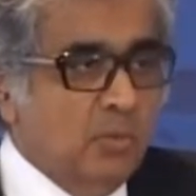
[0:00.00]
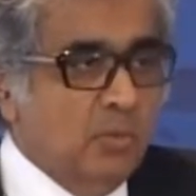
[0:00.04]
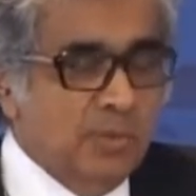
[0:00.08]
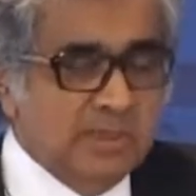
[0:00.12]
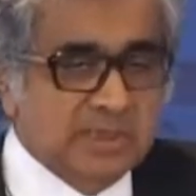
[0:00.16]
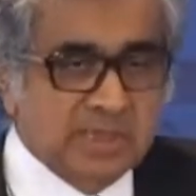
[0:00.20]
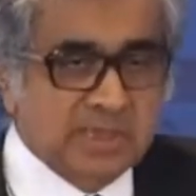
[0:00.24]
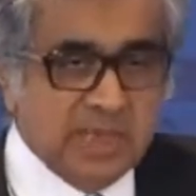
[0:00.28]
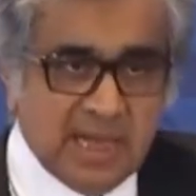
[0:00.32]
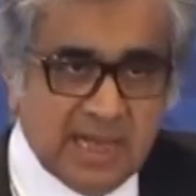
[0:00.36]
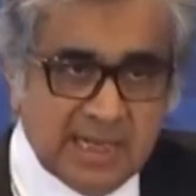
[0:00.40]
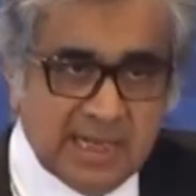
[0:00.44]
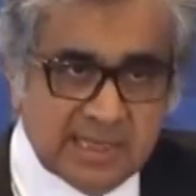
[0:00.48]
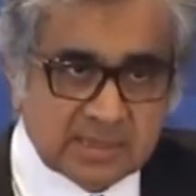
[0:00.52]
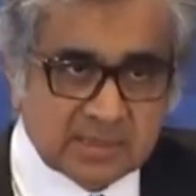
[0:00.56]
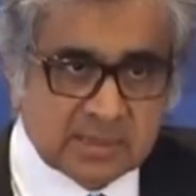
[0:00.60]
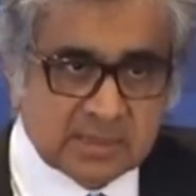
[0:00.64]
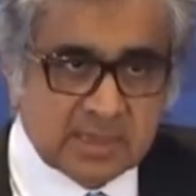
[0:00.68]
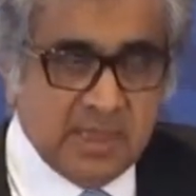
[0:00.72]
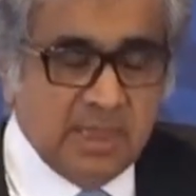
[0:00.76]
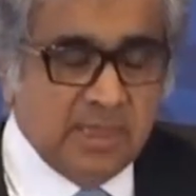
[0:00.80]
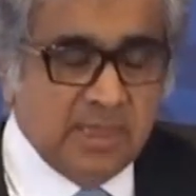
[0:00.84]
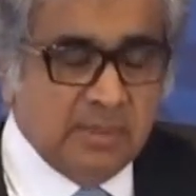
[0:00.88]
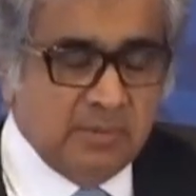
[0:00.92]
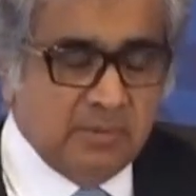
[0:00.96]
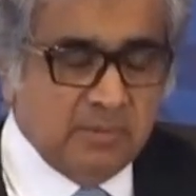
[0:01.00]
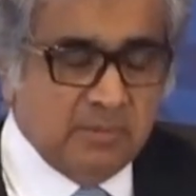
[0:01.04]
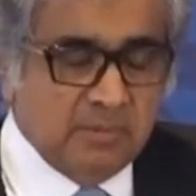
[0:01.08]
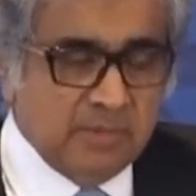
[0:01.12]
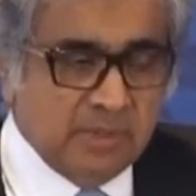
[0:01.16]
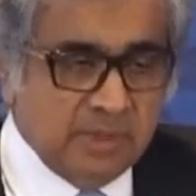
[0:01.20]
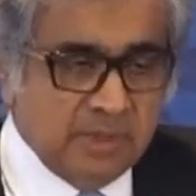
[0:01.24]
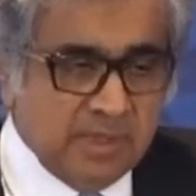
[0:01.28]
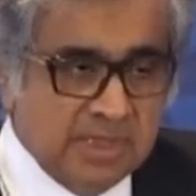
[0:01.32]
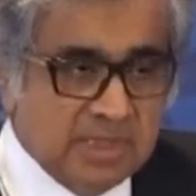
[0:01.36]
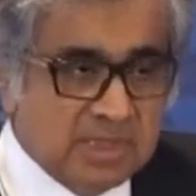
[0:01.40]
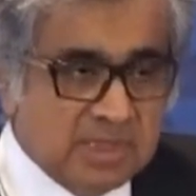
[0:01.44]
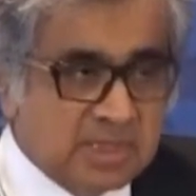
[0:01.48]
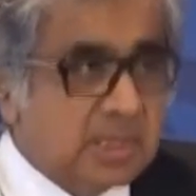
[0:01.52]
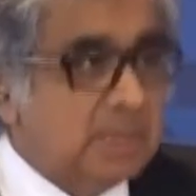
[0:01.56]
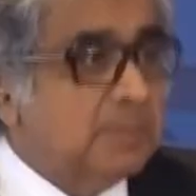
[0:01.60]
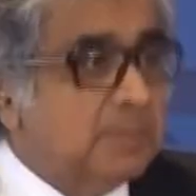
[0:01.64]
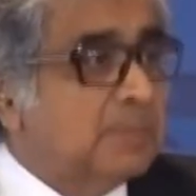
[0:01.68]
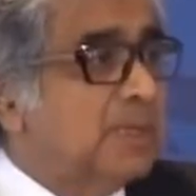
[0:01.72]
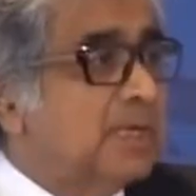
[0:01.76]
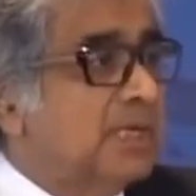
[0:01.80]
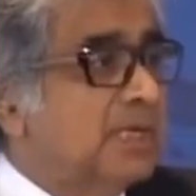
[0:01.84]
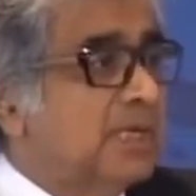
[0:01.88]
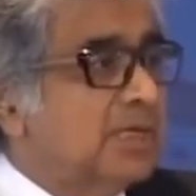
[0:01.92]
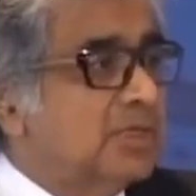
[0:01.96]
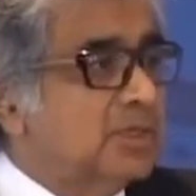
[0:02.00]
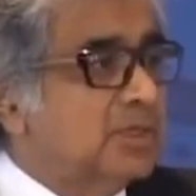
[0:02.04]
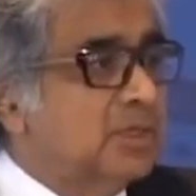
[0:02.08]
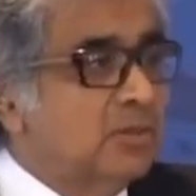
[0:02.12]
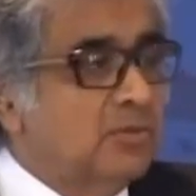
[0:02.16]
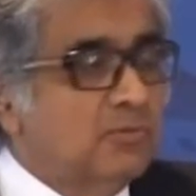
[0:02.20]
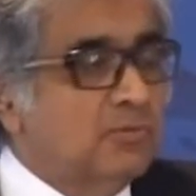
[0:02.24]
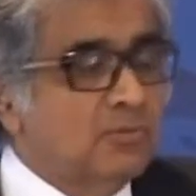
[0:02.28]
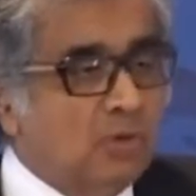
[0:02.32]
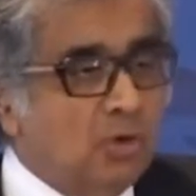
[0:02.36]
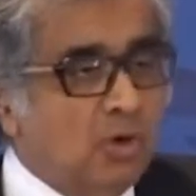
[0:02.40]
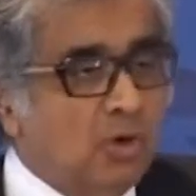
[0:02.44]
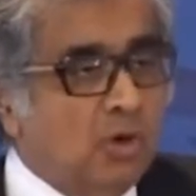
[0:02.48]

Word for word: When the highest interpretation of